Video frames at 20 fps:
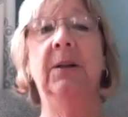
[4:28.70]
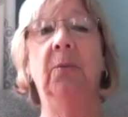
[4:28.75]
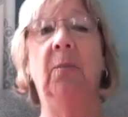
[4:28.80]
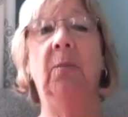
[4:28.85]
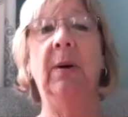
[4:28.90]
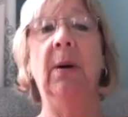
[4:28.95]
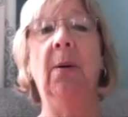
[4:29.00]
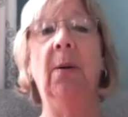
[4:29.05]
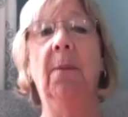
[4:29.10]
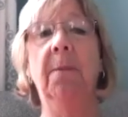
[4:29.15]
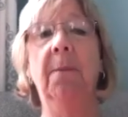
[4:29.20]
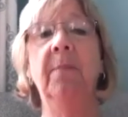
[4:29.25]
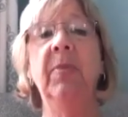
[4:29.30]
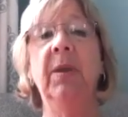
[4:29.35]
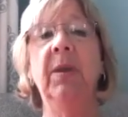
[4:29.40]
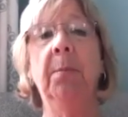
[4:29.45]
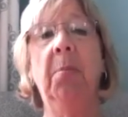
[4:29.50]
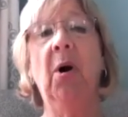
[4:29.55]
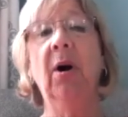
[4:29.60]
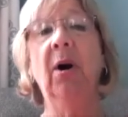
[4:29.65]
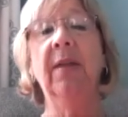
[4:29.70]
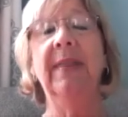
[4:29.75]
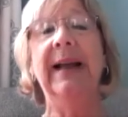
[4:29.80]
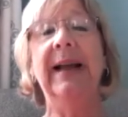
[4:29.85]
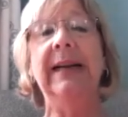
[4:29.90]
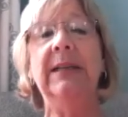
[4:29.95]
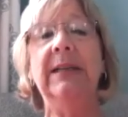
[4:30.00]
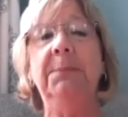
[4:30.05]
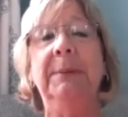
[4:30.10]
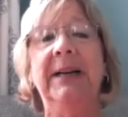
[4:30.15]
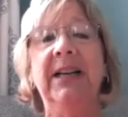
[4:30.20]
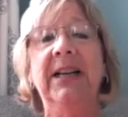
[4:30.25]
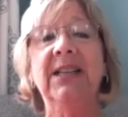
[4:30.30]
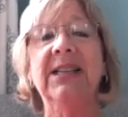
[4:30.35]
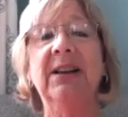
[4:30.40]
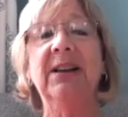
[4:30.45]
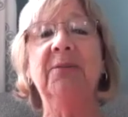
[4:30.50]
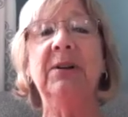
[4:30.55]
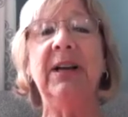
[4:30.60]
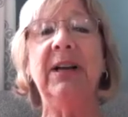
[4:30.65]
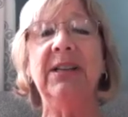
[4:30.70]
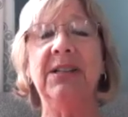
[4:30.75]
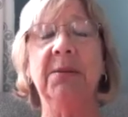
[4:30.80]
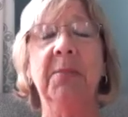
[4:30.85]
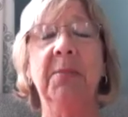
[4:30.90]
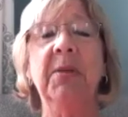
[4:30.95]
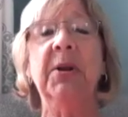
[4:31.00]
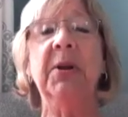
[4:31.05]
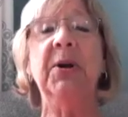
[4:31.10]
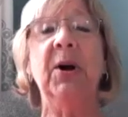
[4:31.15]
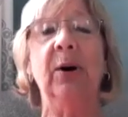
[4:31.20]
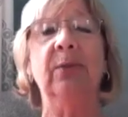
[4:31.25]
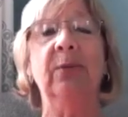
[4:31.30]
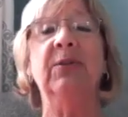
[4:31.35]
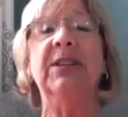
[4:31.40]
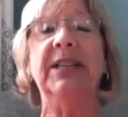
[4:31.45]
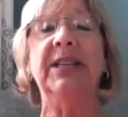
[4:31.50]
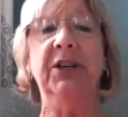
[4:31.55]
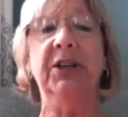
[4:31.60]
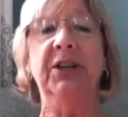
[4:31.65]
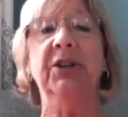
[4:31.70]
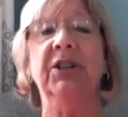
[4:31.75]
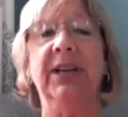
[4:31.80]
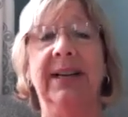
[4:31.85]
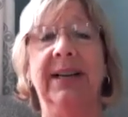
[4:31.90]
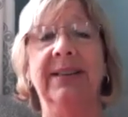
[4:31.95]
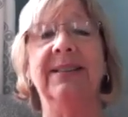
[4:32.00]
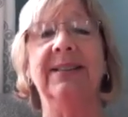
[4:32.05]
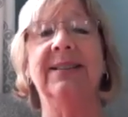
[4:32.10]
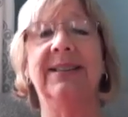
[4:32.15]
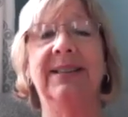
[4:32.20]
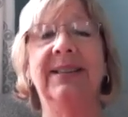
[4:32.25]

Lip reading: Well, part of that is because they've cut some of the nerves in your chest.